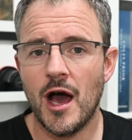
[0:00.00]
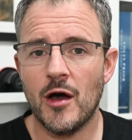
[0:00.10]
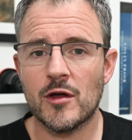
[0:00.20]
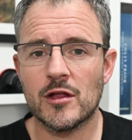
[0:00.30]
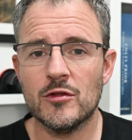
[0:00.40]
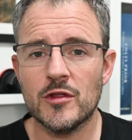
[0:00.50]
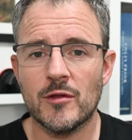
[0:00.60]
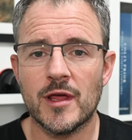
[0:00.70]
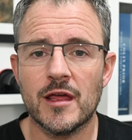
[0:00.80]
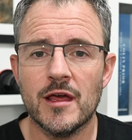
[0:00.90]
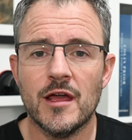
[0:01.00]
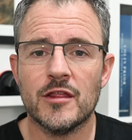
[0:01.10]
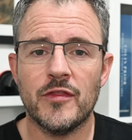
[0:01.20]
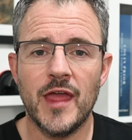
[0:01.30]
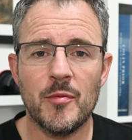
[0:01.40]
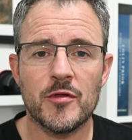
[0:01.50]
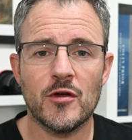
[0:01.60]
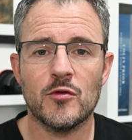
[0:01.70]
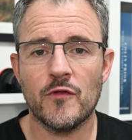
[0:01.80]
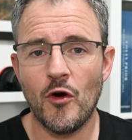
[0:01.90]
I'll include a link to the
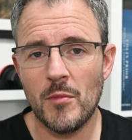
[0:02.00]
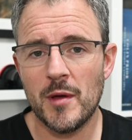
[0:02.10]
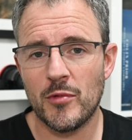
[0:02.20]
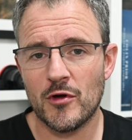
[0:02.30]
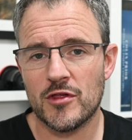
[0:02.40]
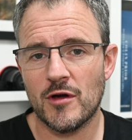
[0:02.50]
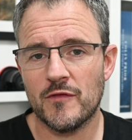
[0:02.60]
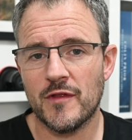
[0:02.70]
episode of On My Bookshelf